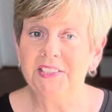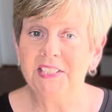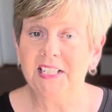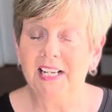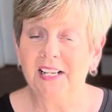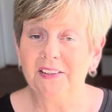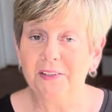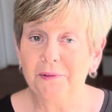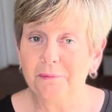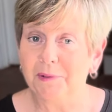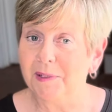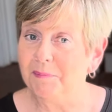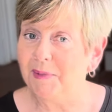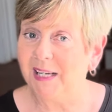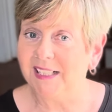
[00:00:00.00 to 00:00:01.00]
together
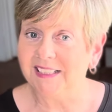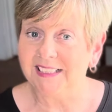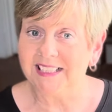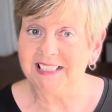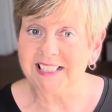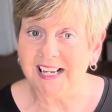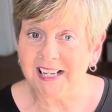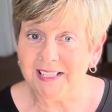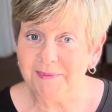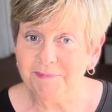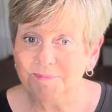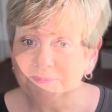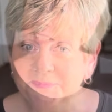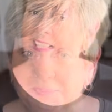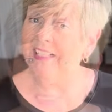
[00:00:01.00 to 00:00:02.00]
1 mile at a time.
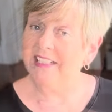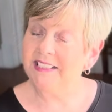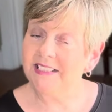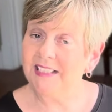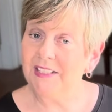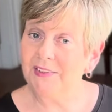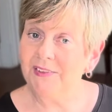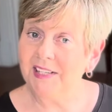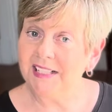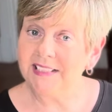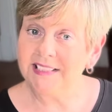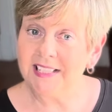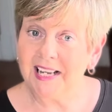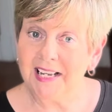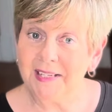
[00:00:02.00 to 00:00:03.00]
Until I see you next
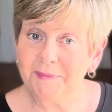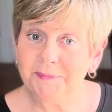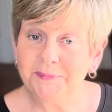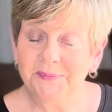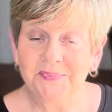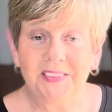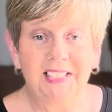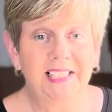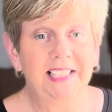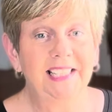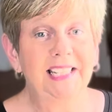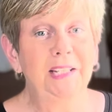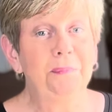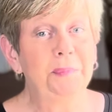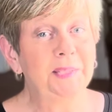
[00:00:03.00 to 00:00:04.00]
time,
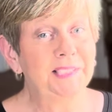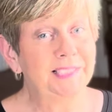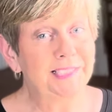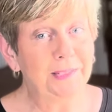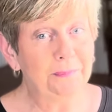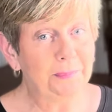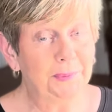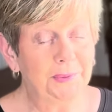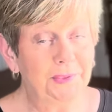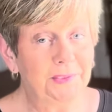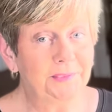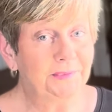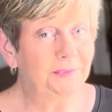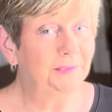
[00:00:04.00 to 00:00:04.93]
keep it simple.